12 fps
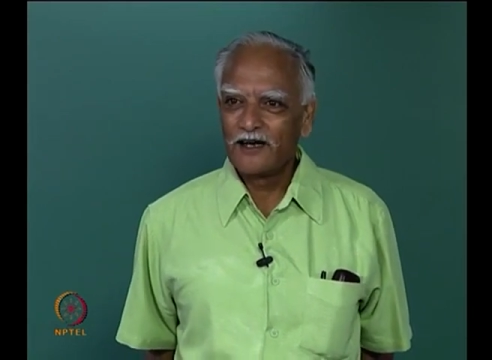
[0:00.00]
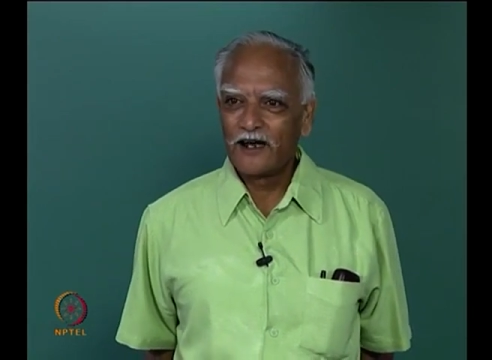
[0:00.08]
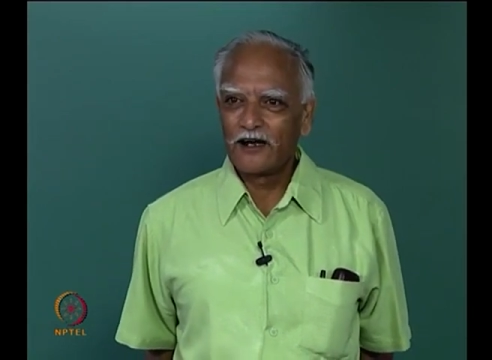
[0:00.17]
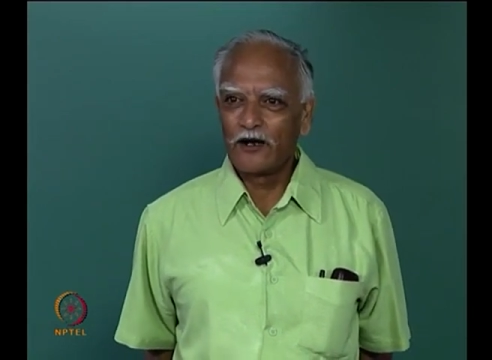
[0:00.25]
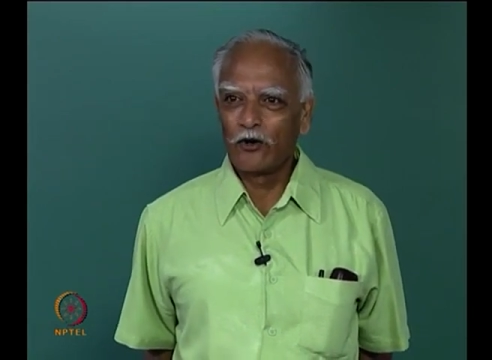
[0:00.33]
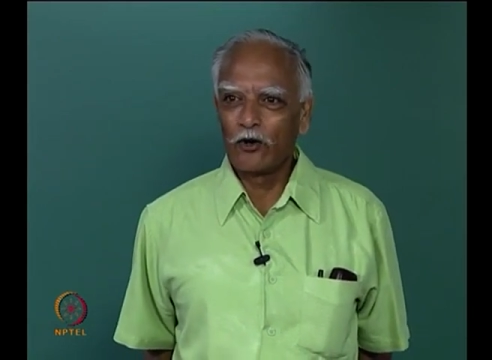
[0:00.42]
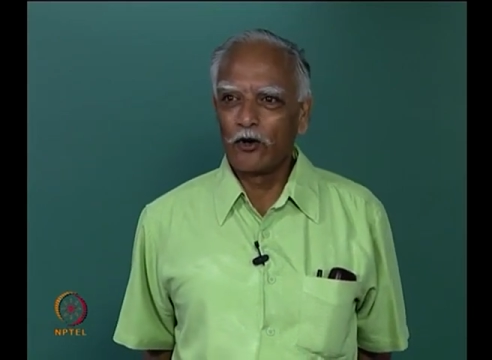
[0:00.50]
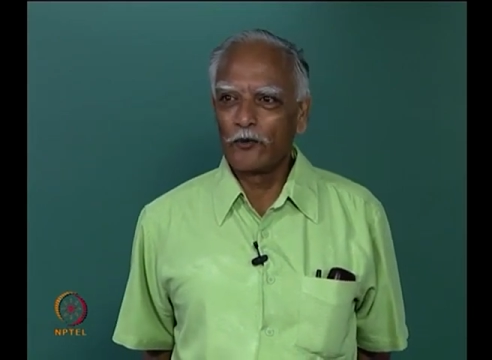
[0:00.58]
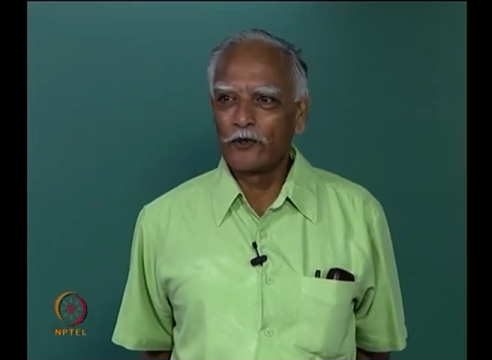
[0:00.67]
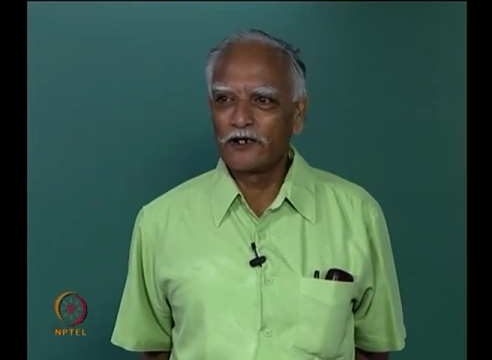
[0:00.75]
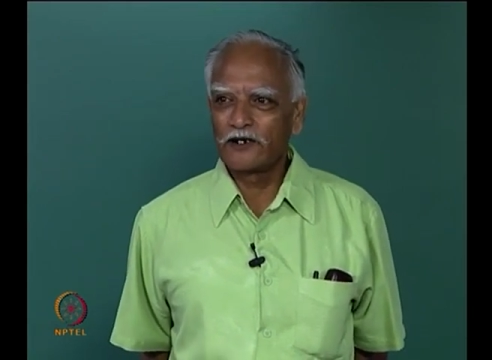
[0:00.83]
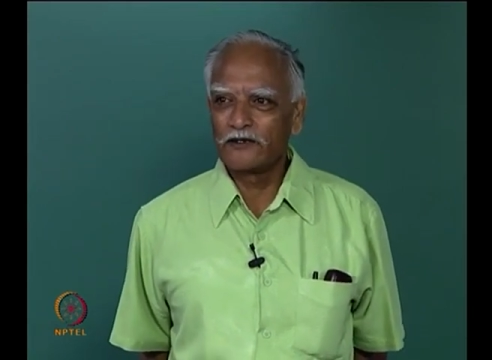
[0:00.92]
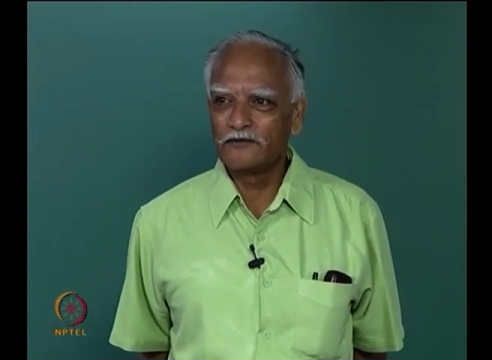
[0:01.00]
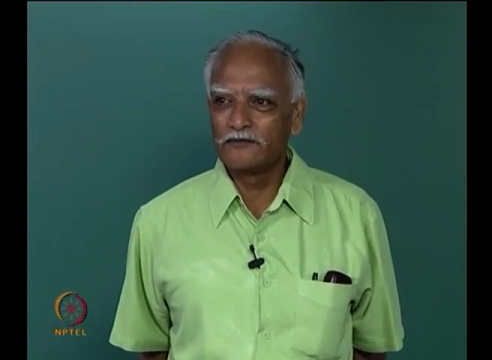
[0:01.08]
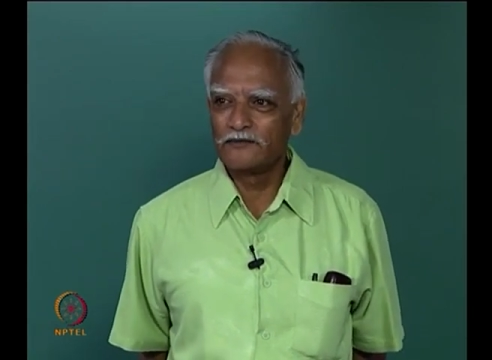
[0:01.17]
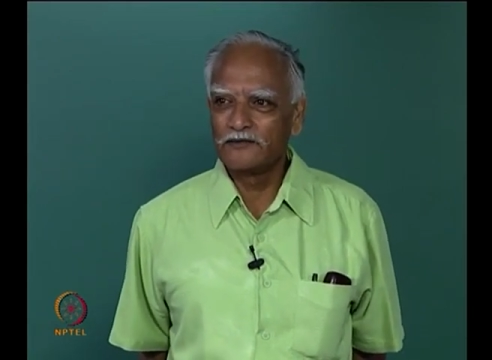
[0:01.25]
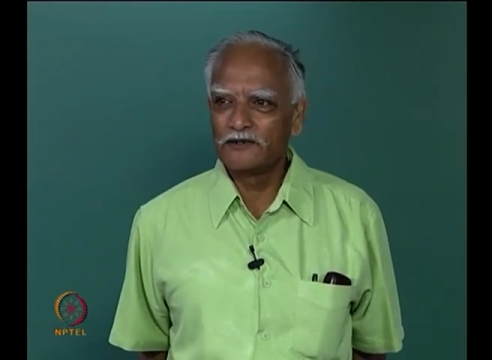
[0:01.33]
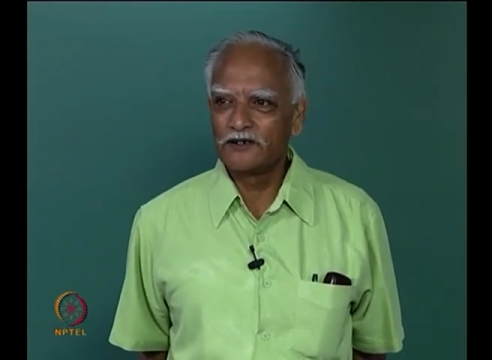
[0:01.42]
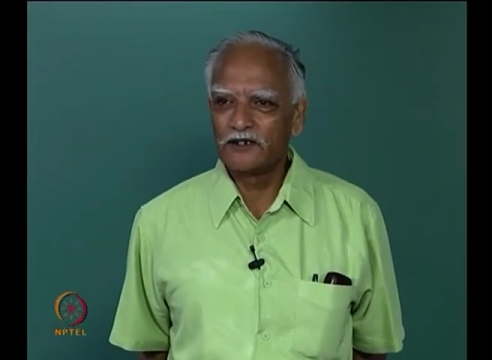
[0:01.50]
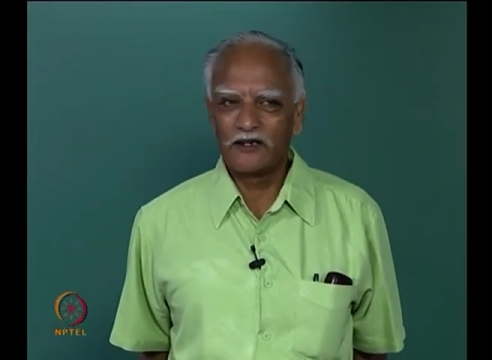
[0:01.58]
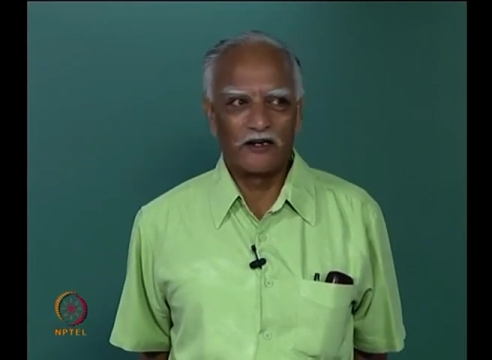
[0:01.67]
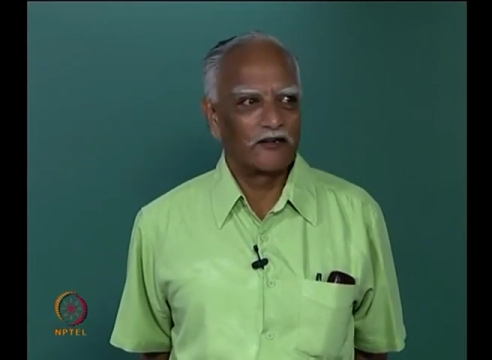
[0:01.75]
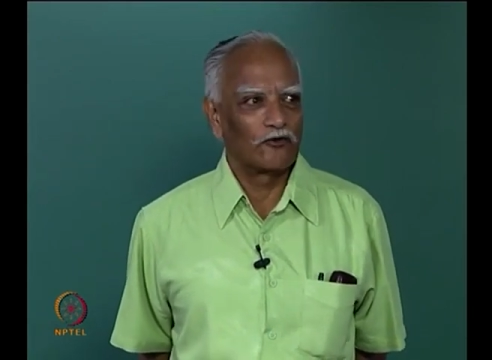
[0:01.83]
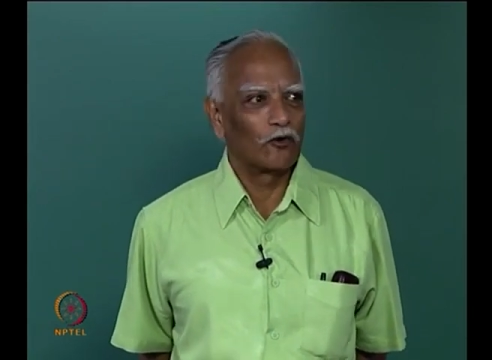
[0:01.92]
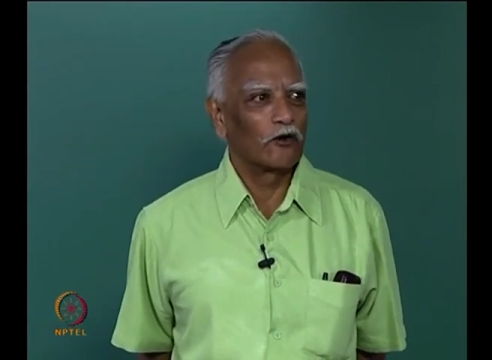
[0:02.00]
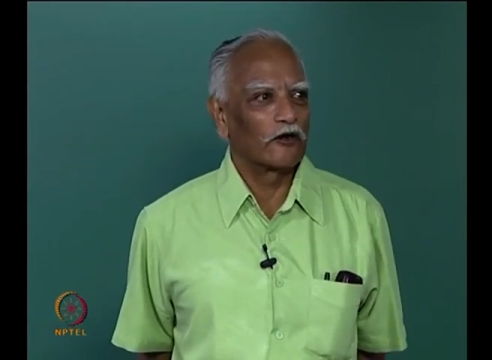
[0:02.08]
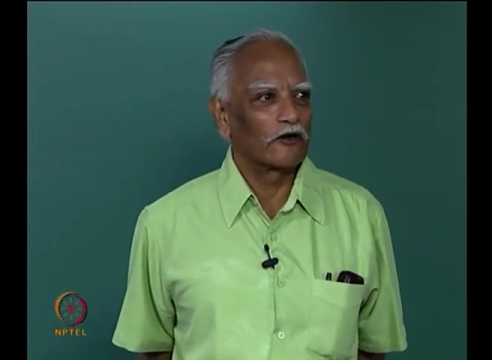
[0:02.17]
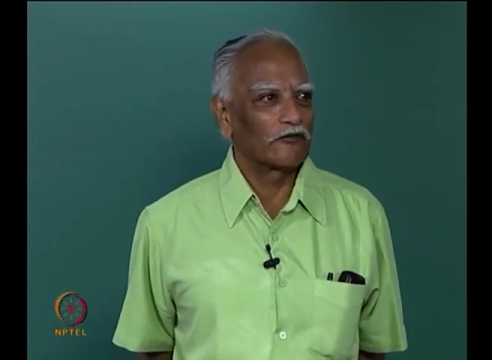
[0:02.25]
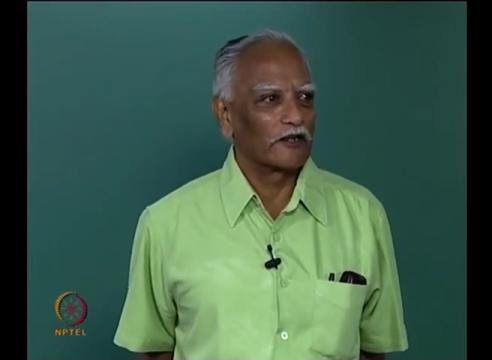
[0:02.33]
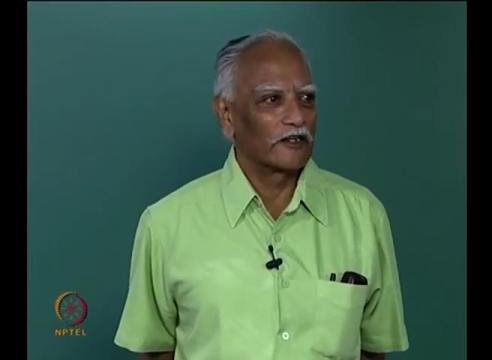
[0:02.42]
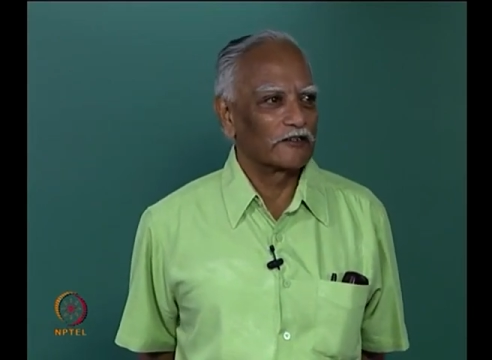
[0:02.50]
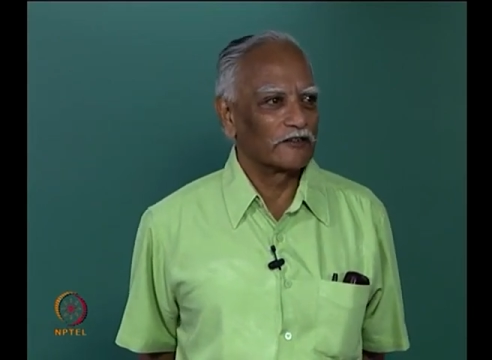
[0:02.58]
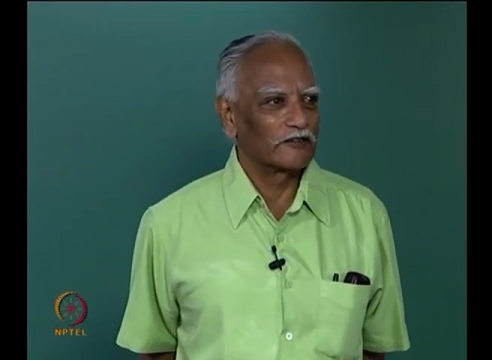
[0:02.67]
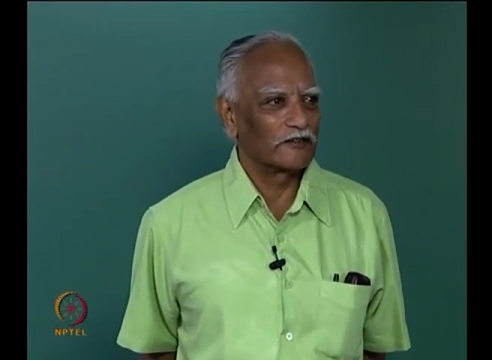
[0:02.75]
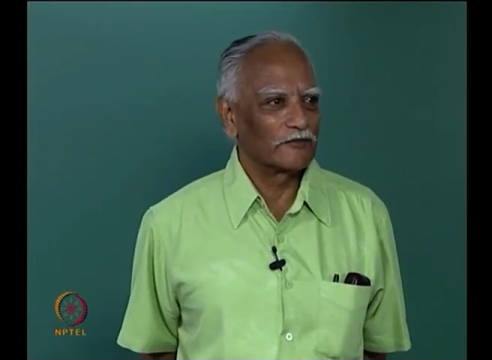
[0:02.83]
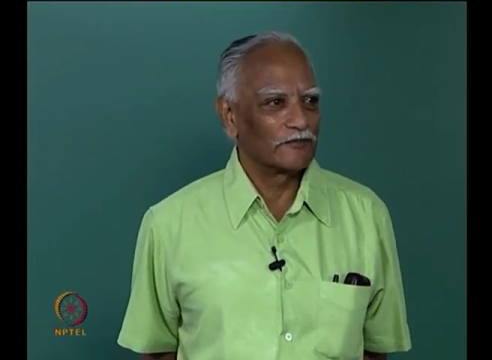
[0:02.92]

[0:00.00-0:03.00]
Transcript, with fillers: and along with it the great ruler of Athens.